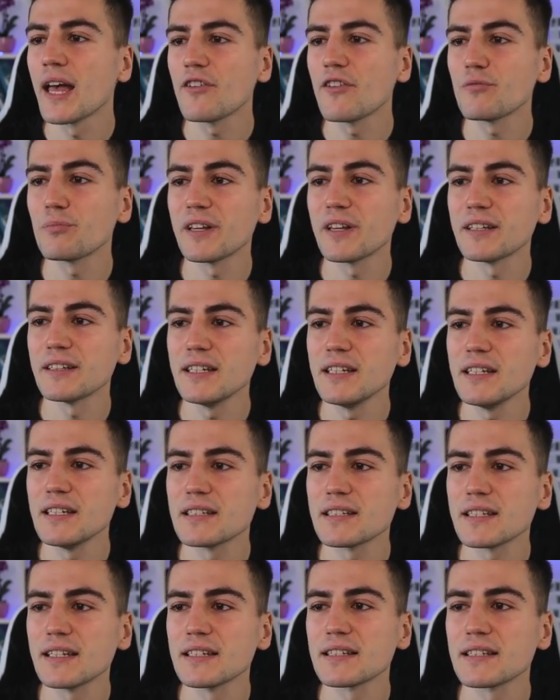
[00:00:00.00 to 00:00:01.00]
I've played
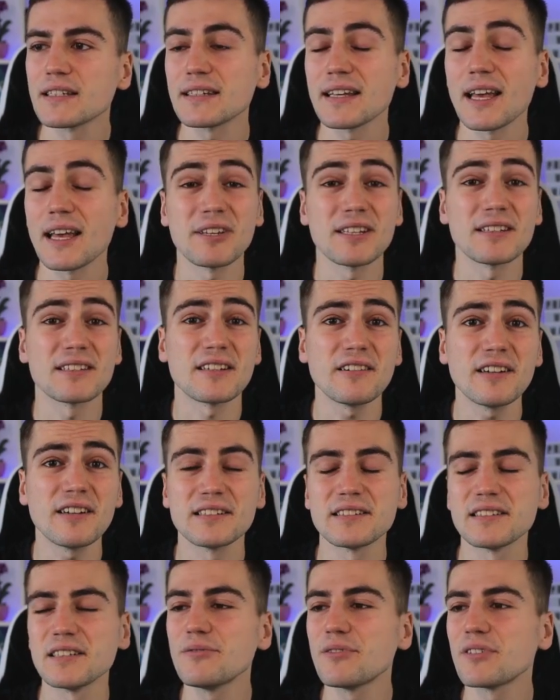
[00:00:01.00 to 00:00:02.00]
e6. I mean, there
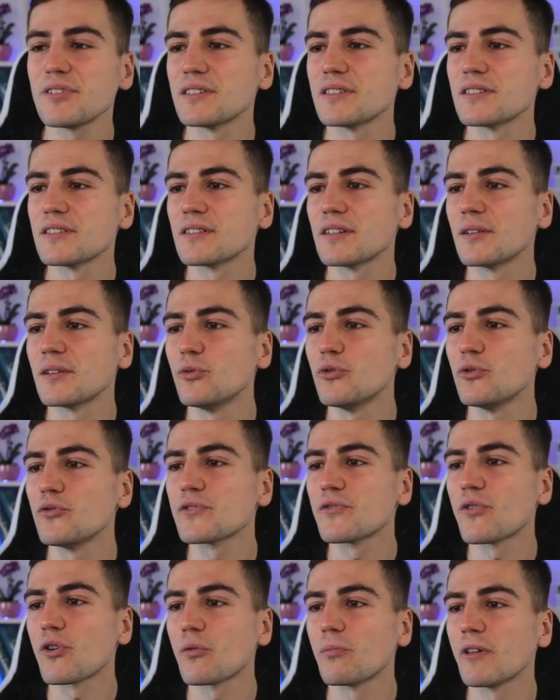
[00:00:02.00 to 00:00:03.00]
are different
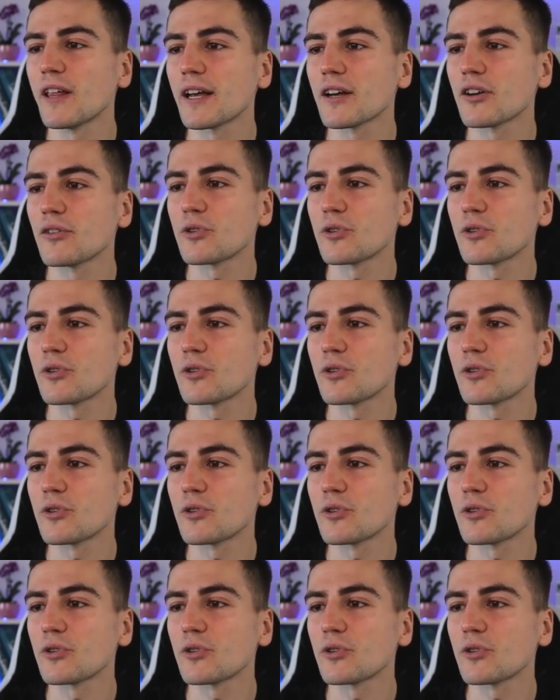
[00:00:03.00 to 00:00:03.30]
moves for black,